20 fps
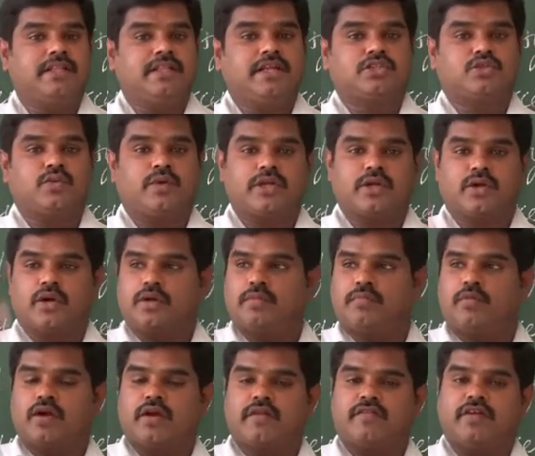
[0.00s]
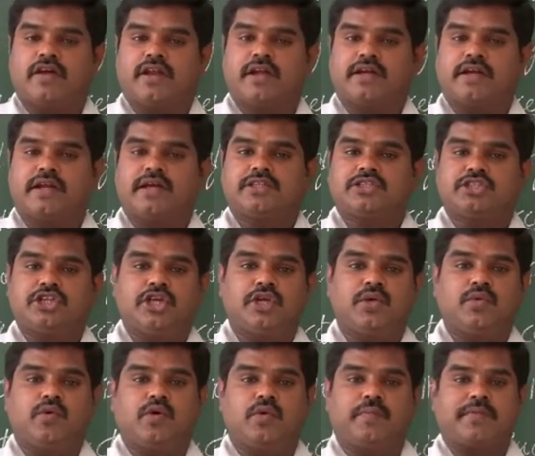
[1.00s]
That's what you call board of directors,
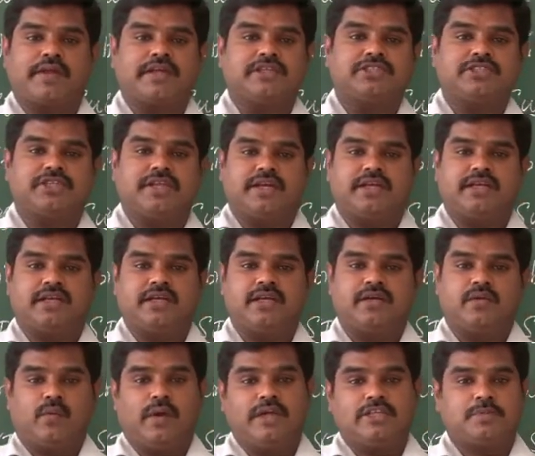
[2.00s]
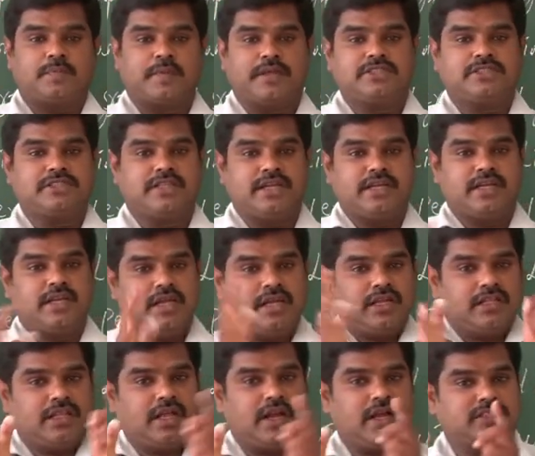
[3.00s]
CEO, president, vice president.
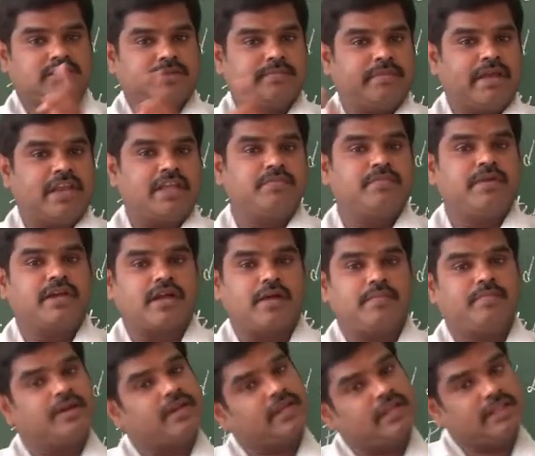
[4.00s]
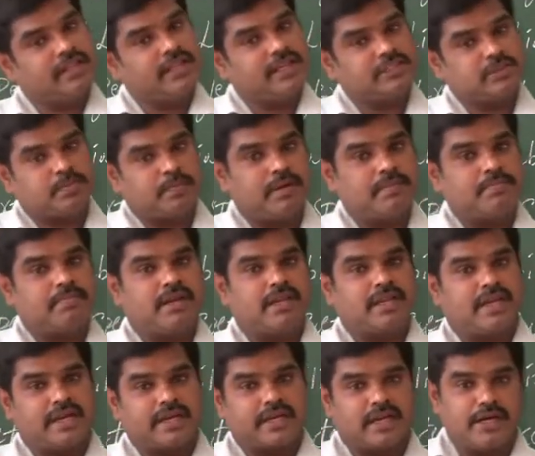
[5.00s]
There are some management committee. These people
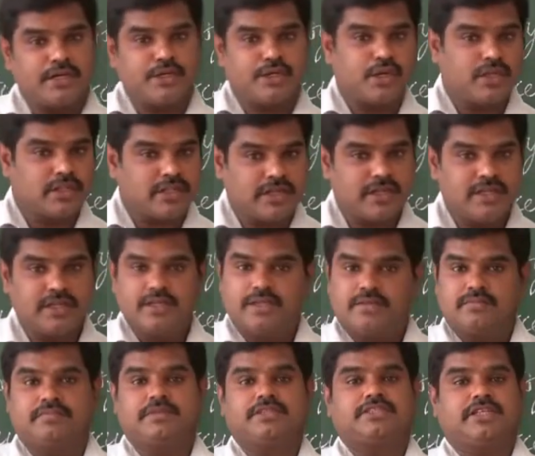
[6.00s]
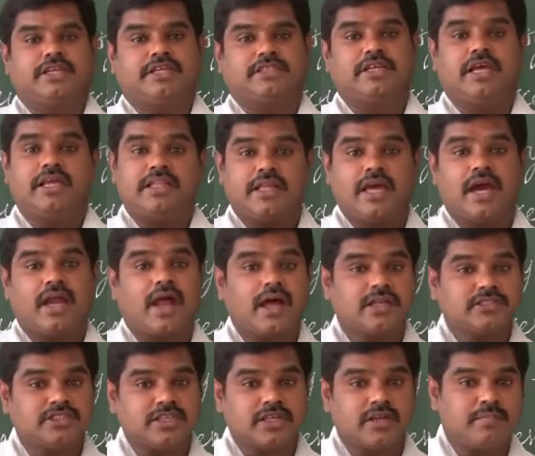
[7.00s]
can control the business. They are
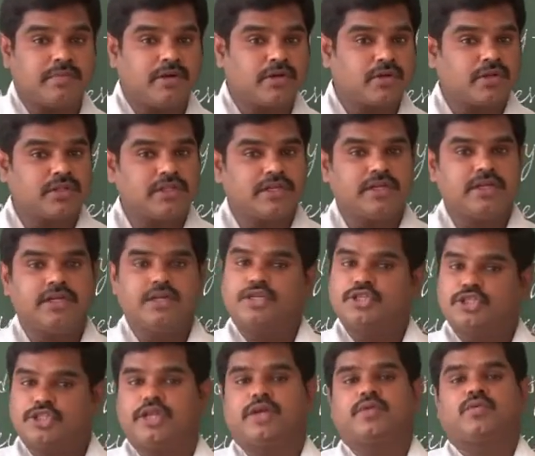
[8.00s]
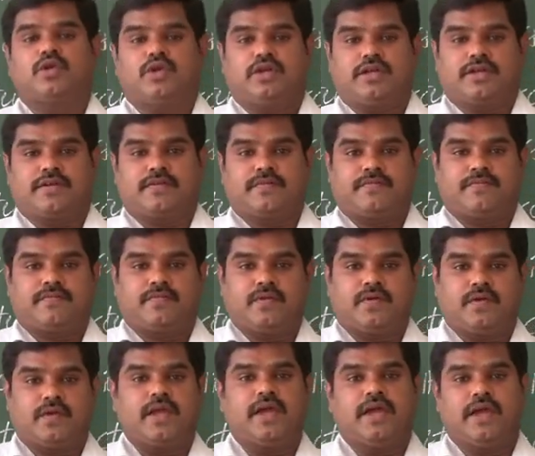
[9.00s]
answerable to the shareholder.
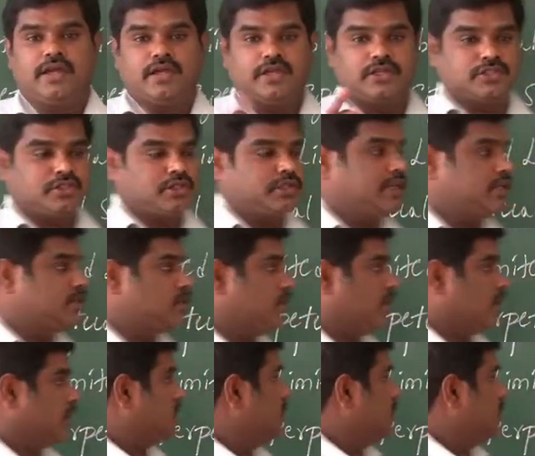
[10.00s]
Okay, so that's what.